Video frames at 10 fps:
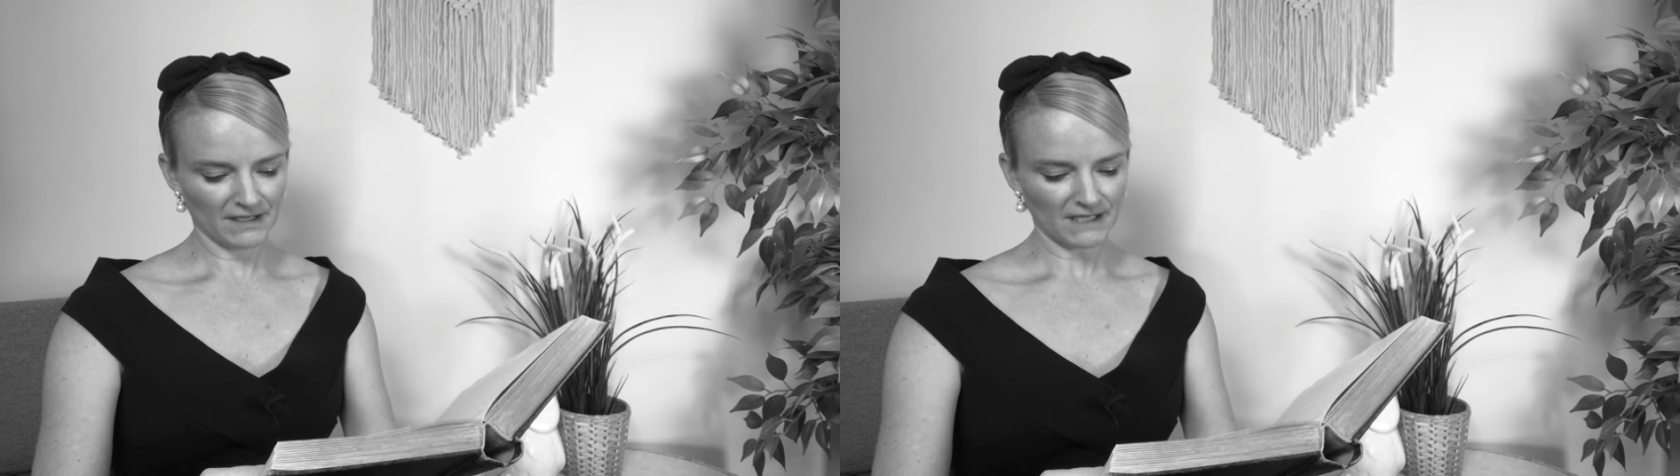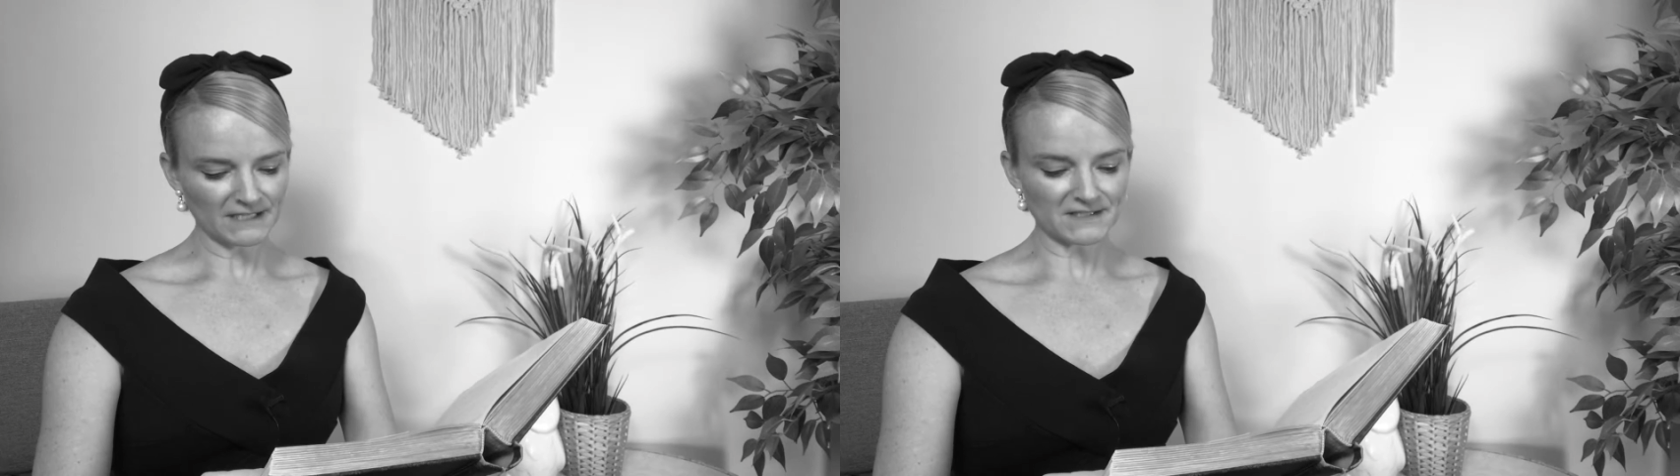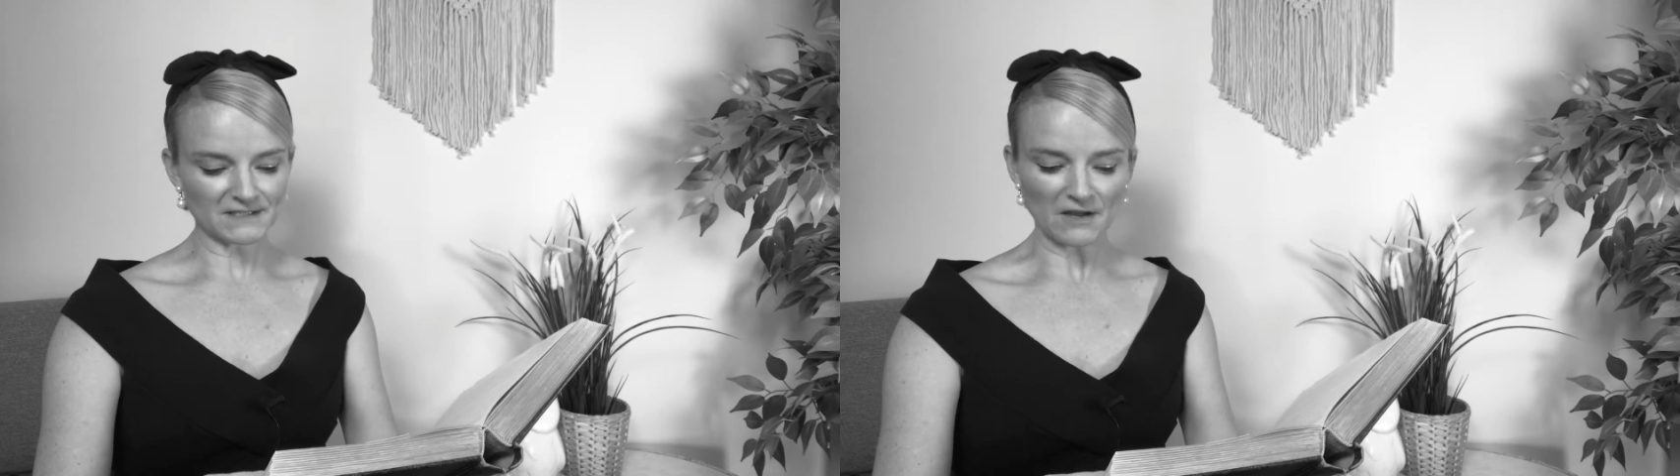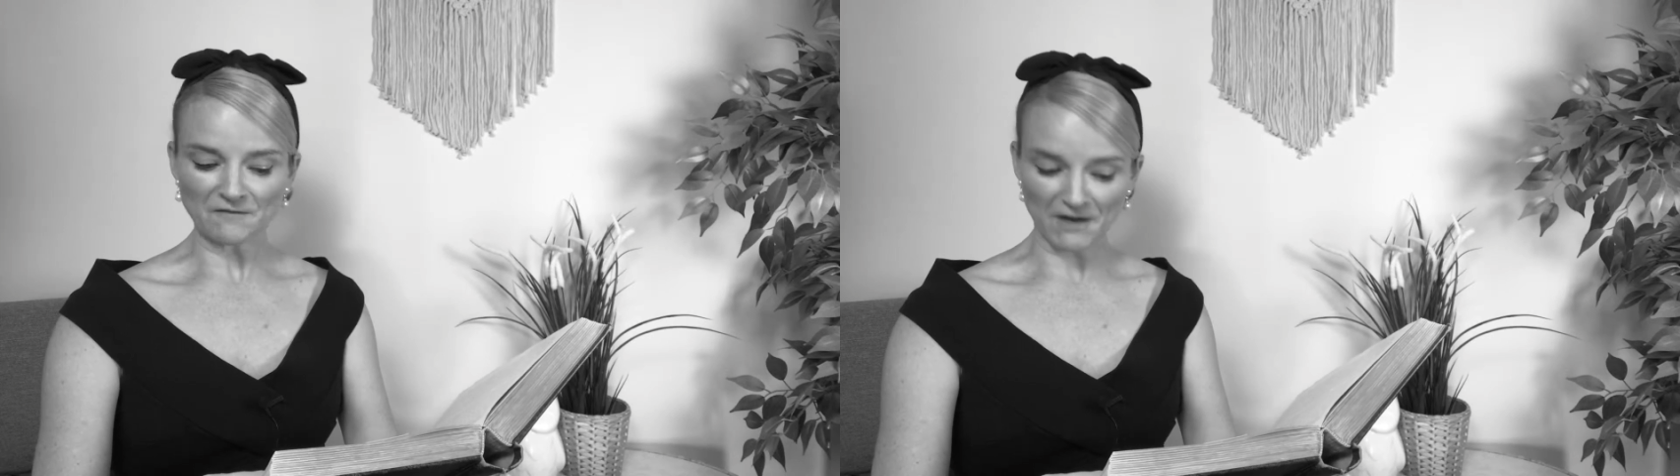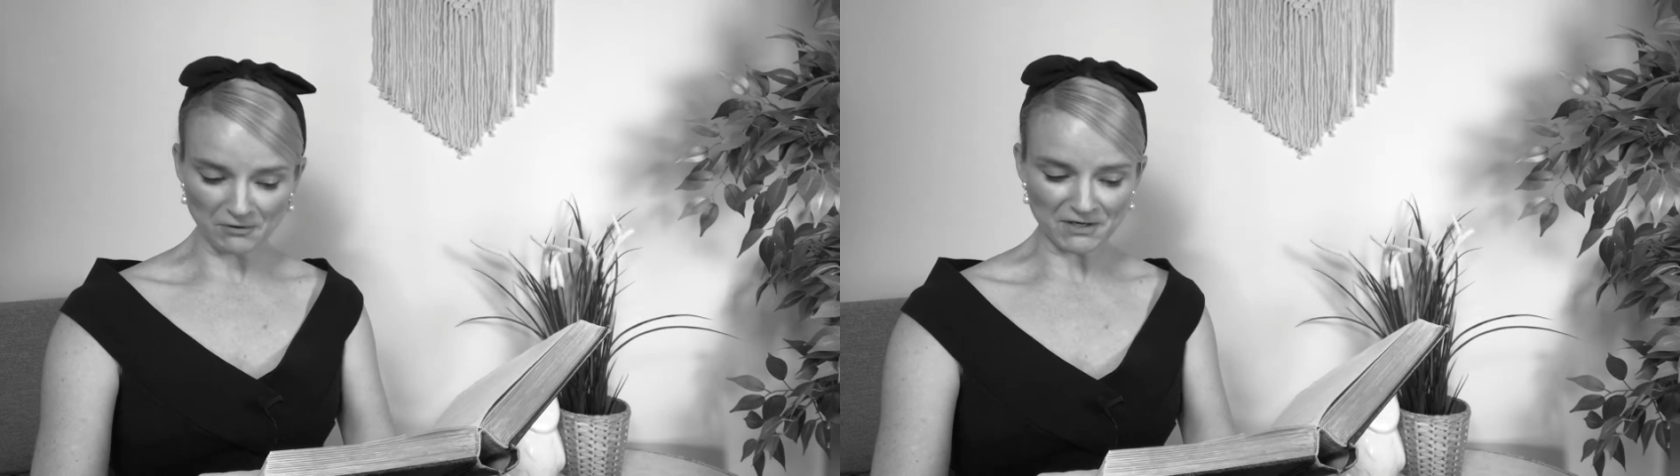It's a
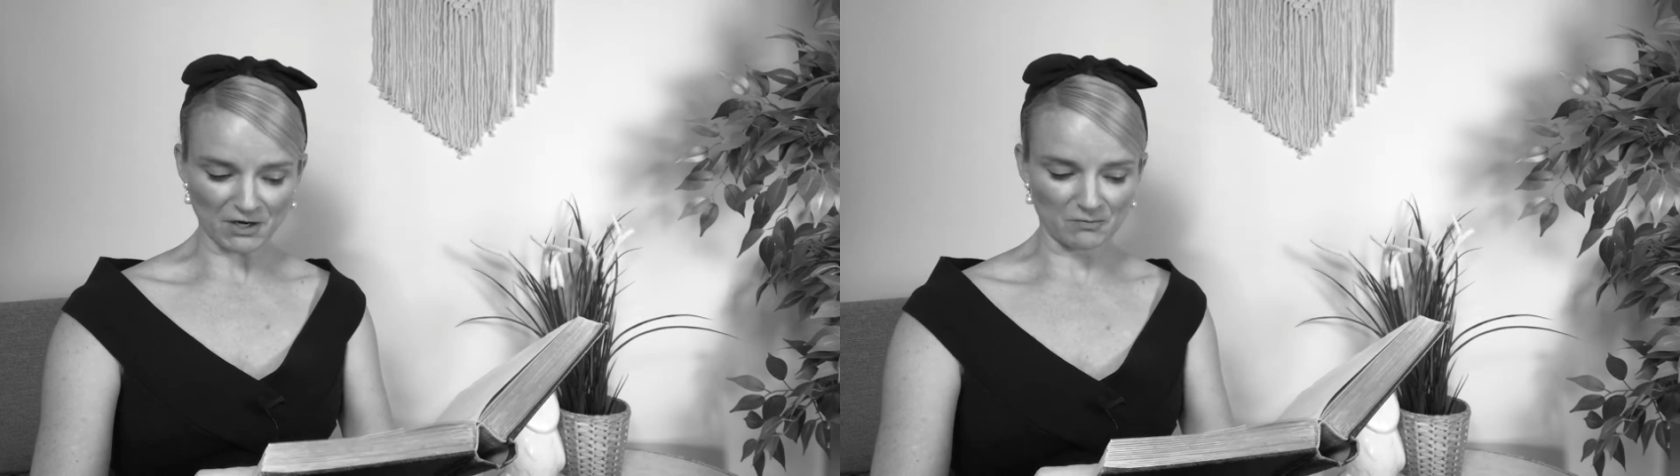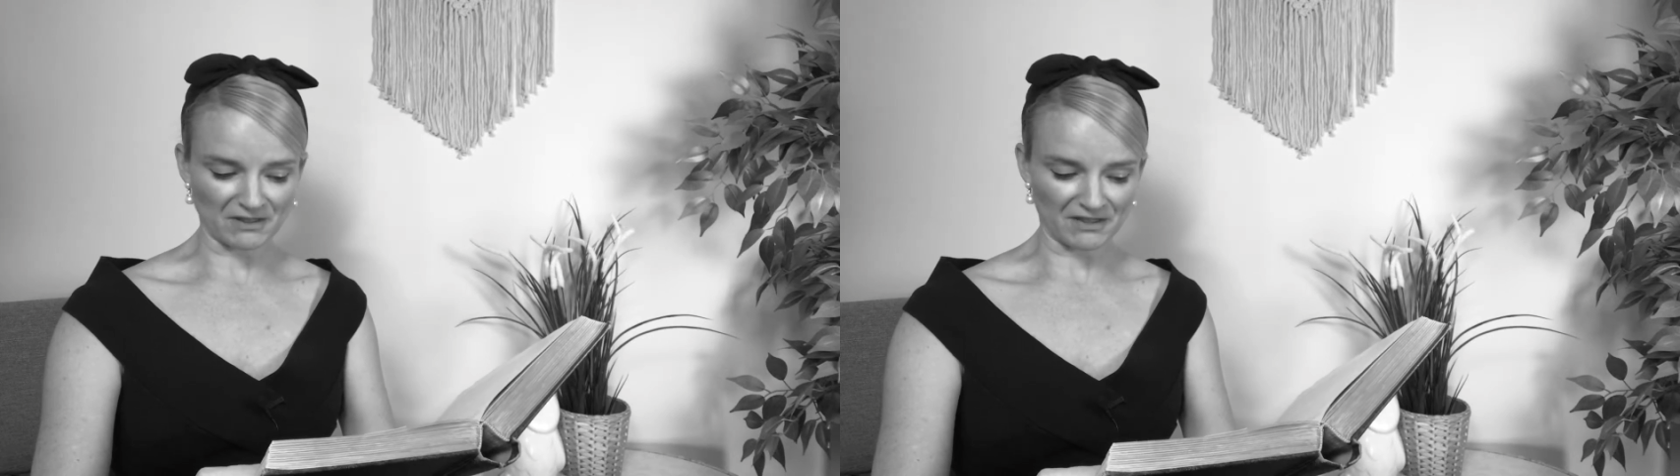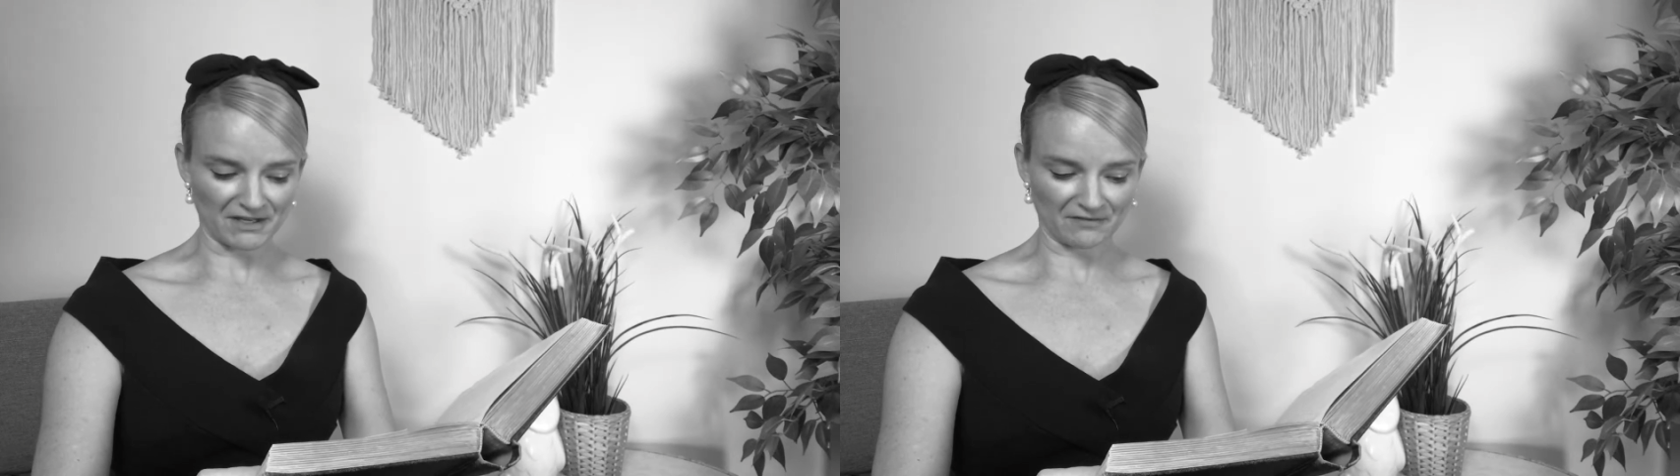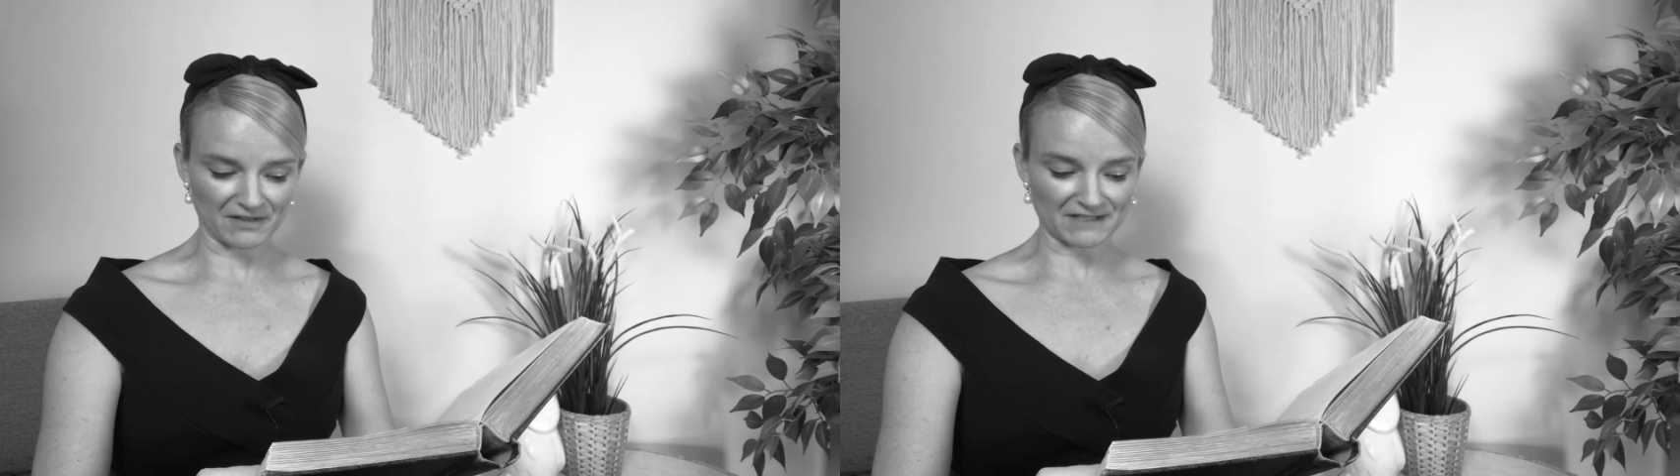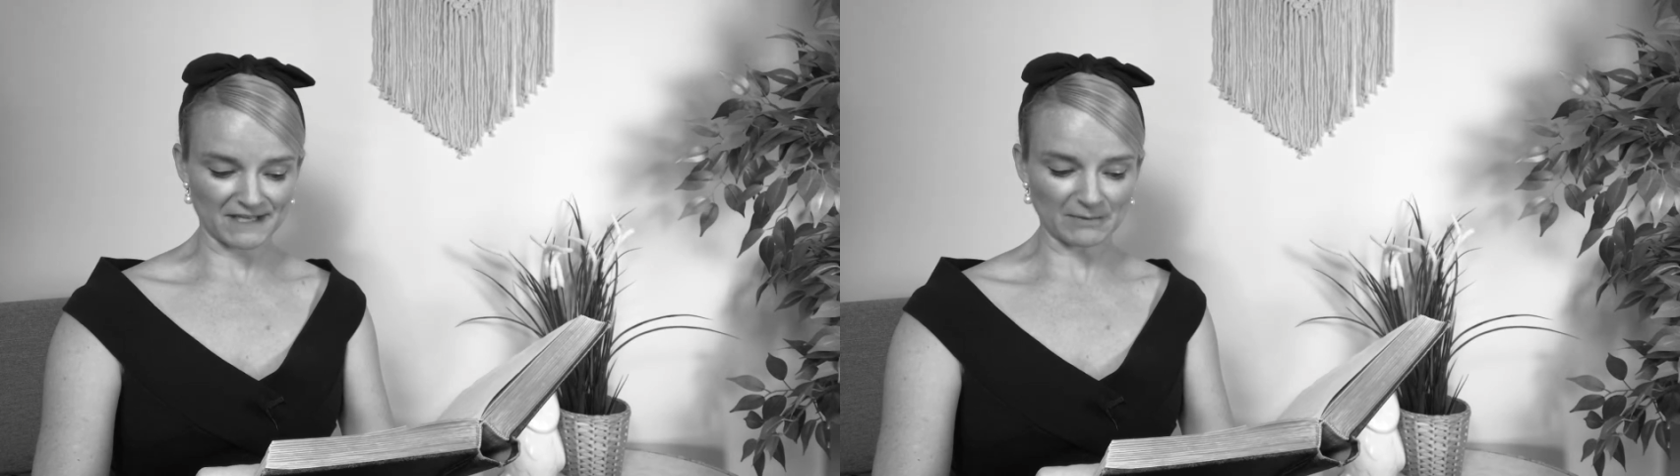very common thing for
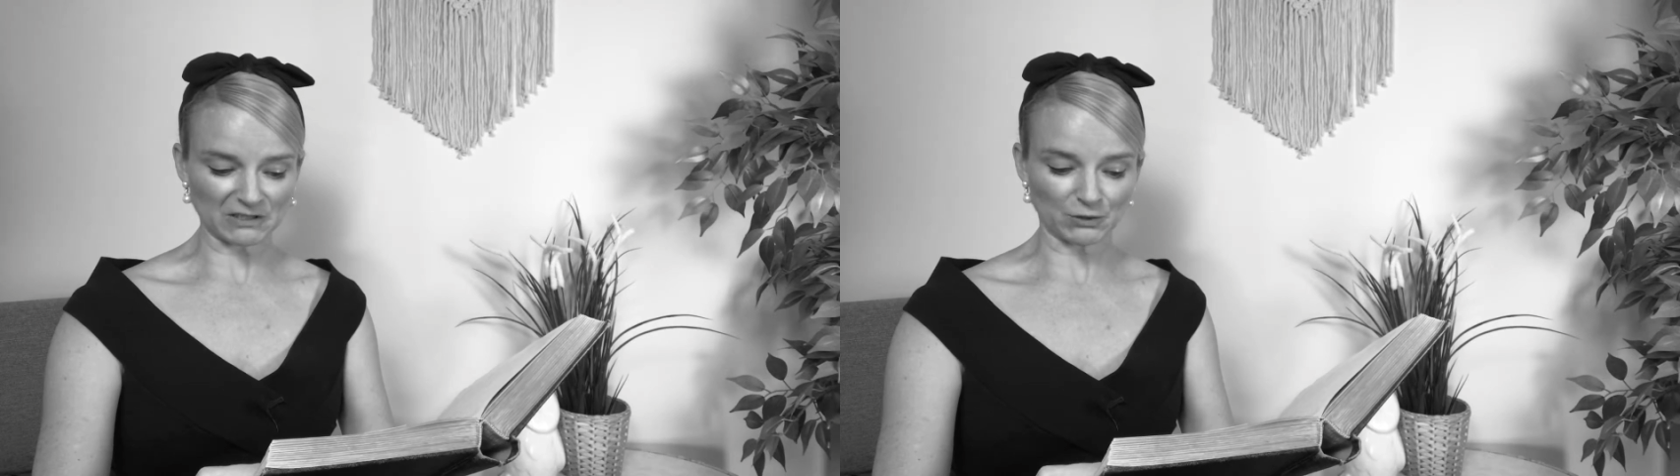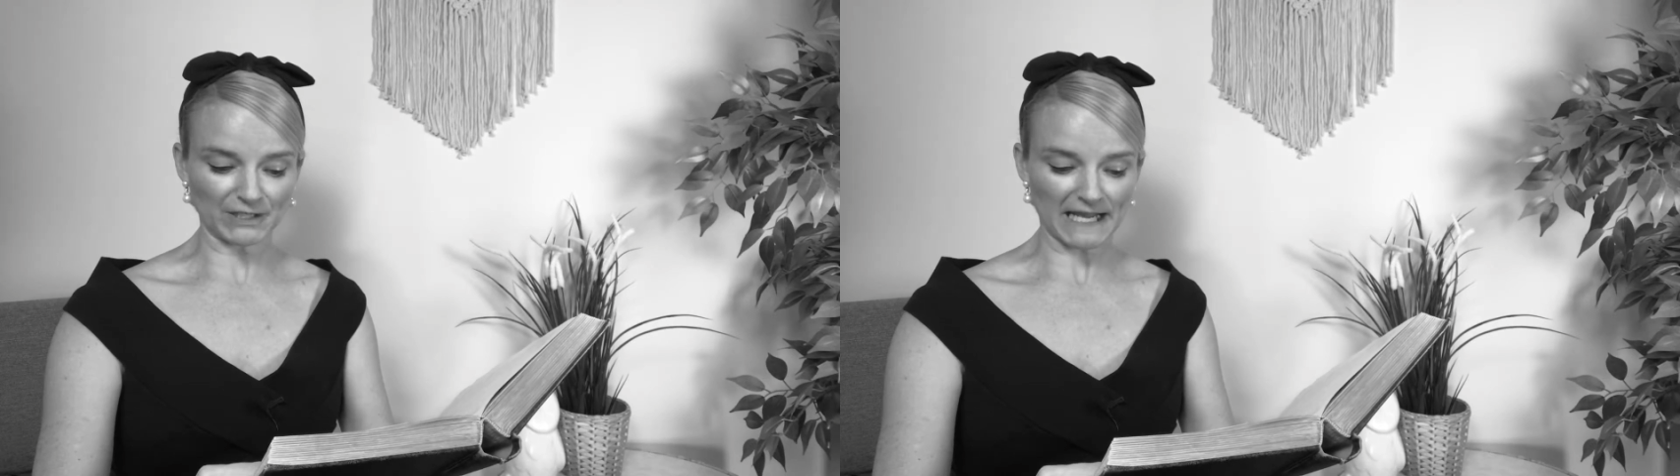the semilunar